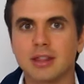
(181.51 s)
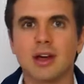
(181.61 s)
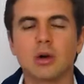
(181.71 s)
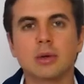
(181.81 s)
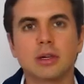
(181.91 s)
the
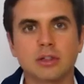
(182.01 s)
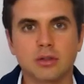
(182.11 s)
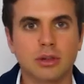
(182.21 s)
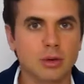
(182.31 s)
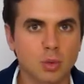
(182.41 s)
only way to
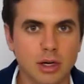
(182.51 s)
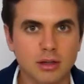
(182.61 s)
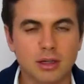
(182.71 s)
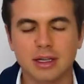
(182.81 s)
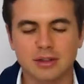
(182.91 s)
do that
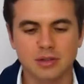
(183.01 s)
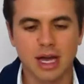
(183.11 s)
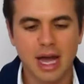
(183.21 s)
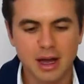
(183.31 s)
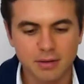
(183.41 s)
regularly is to
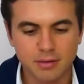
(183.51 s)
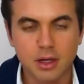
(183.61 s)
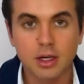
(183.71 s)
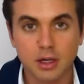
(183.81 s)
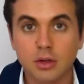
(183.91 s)
have,
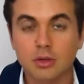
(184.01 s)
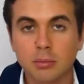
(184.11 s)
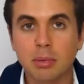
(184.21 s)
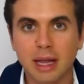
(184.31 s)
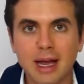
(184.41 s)
to
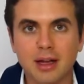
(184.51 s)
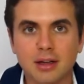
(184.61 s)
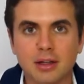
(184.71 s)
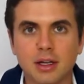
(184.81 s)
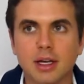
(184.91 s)
plan.
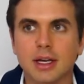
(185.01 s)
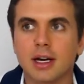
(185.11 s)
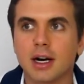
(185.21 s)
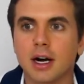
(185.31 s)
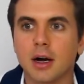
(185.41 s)

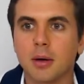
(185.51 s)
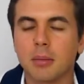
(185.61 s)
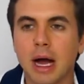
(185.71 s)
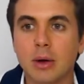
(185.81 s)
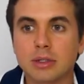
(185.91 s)

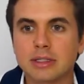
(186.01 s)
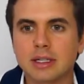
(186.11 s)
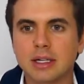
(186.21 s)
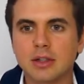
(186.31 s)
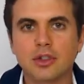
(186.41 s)
I would
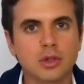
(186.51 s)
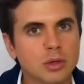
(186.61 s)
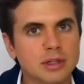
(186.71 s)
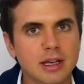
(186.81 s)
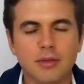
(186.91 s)
say 2
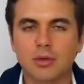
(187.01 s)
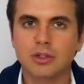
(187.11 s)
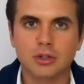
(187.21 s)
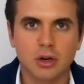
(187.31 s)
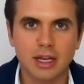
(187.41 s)
a day if you're
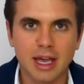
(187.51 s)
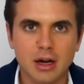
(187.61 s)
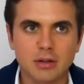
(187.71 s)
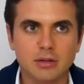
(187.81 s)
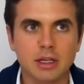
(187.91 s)
starting
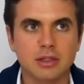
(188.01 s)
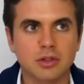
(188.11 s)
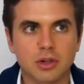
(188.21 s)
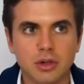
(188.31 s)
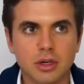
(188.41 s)
out is
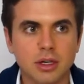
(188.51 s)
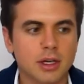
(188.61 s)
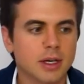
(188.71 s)
good.